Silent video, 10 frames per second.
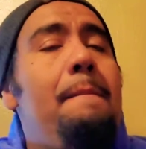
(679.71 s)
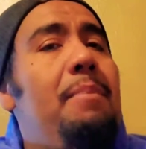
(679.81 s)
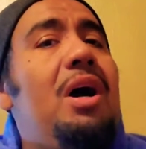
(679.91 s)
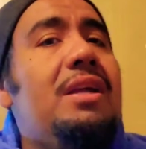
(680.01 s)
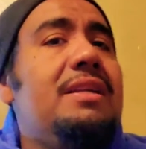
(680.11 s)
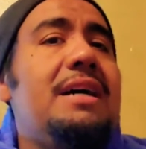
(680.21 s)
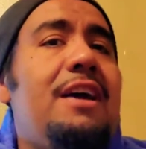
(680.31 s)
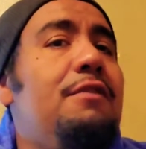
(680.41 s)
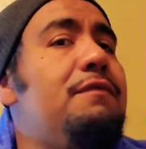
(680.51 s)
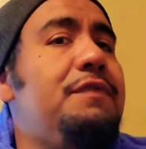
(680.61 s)
But
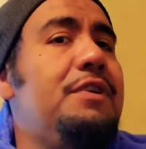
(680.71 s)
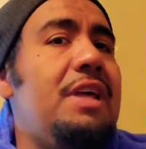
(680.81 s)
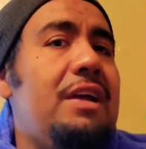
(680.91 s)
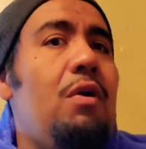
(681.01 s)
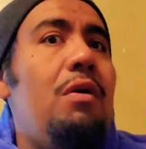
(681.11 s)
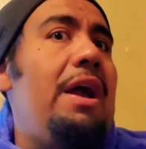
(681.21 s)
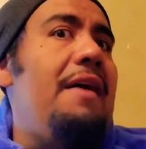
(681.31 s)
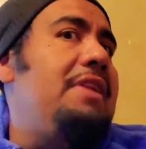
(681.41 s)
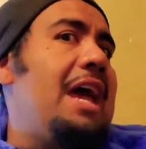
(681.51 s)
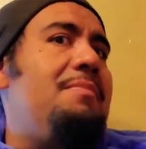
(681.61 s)
I don't feel like, oh, I
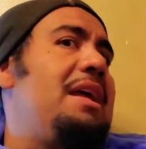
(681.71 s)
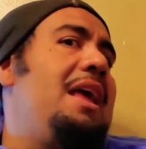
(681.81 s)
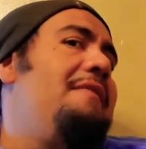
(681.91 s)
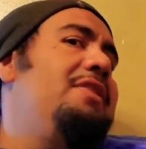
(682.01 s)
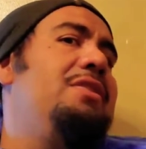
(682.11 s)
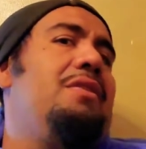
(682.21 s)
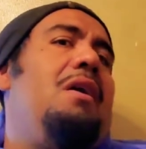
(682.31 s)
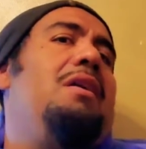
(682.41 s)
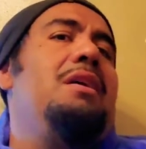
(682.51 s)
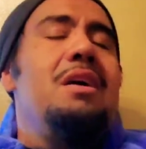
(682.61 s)
haven't had my lavender
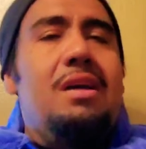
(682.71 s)
on.